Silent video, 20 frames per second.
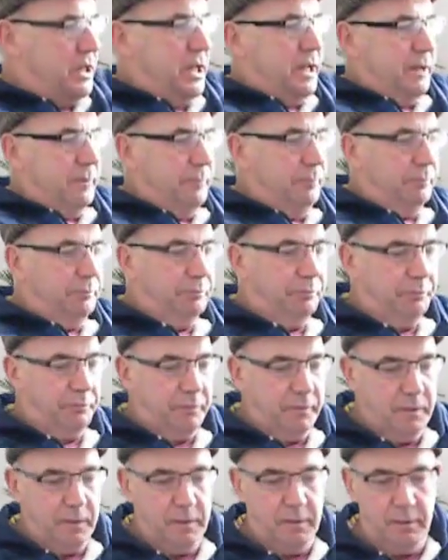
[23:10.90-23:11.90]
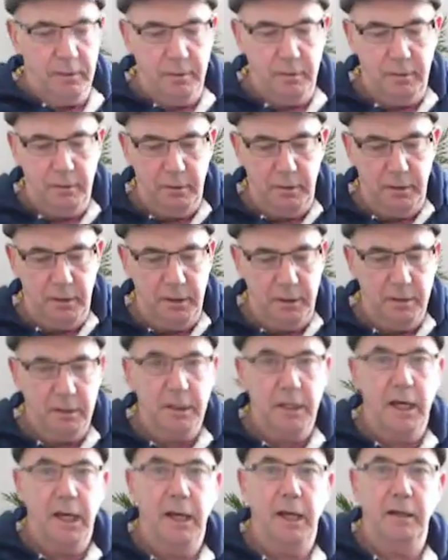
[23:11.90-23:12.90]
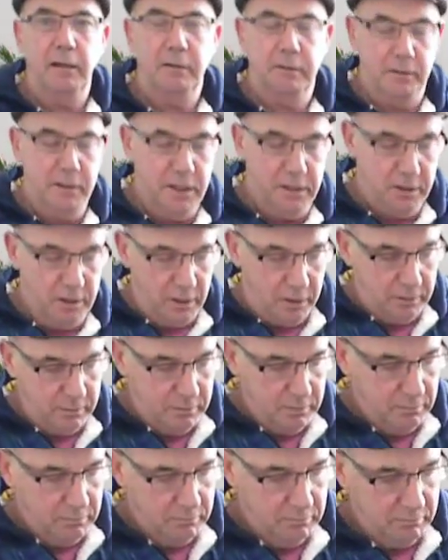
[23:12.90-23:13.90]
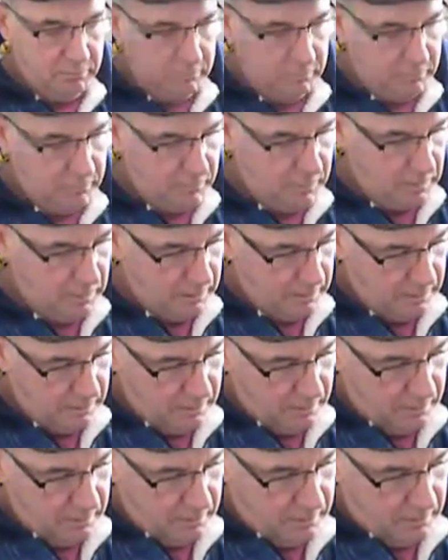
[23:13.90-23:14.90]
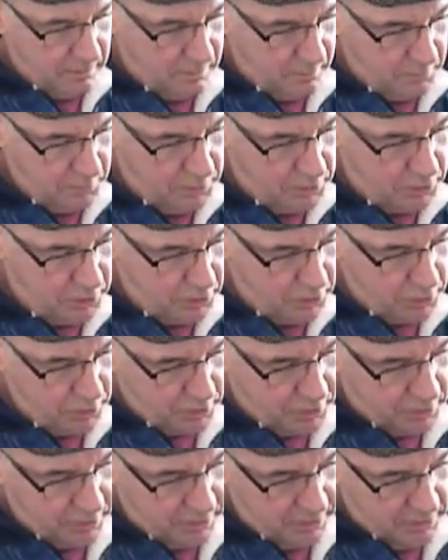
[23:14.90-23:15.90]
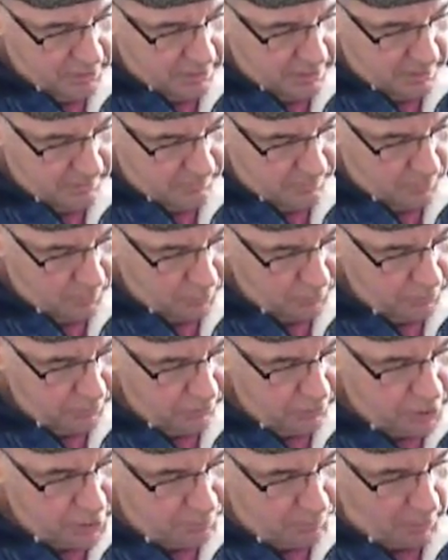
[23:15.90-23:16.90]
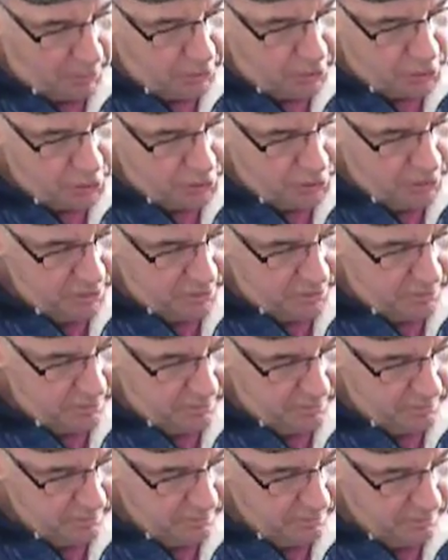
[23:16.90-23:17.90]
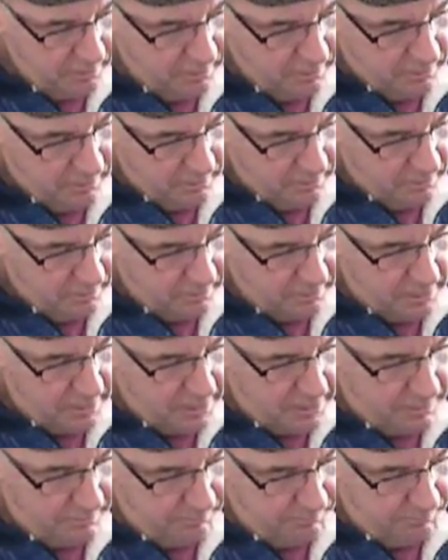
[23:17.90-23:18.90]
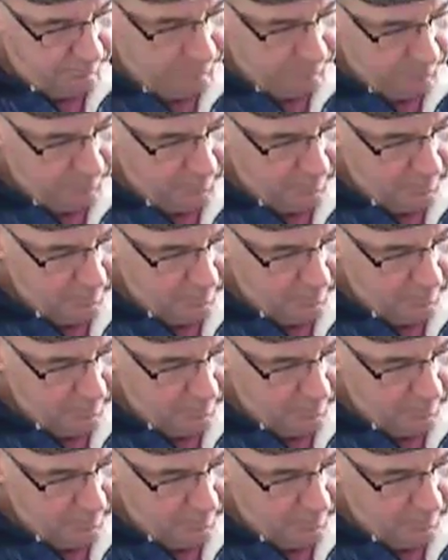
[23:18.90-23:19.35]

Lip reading: other day, and there they are. Now these are just the ordinary Spanish seed, and